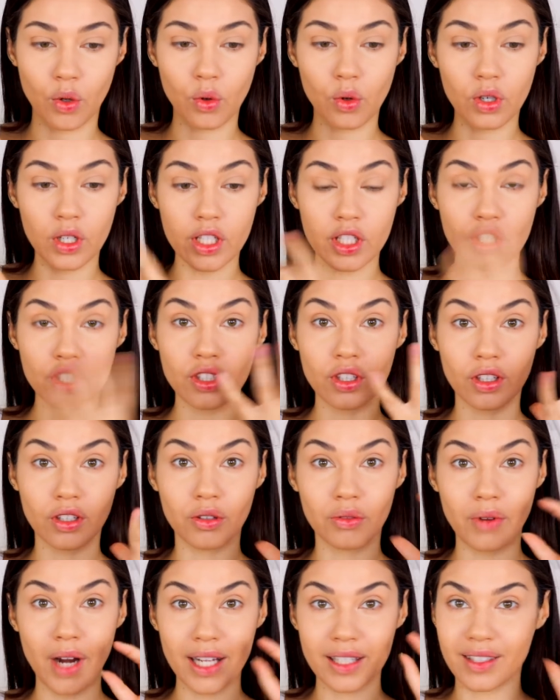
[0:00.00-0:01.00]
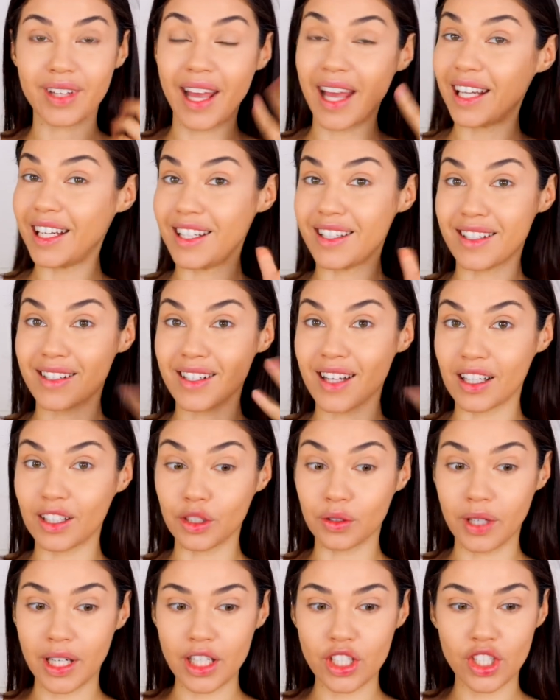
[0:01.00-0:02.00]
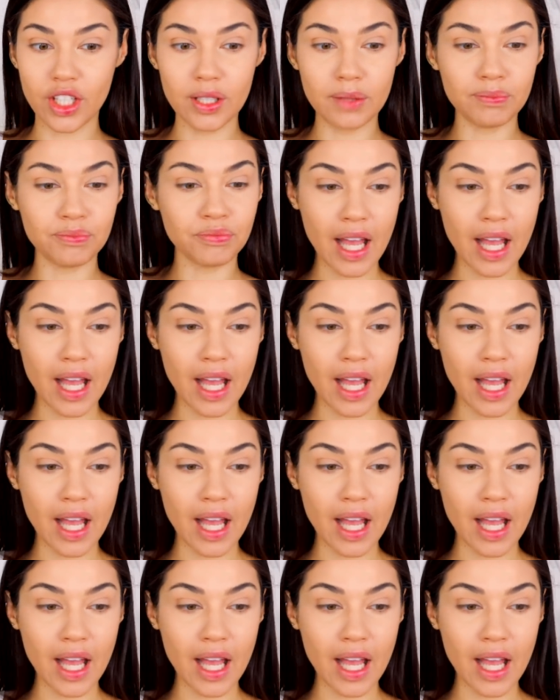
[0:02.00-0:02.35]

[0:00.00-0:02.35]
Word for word: orange to correct any discoloration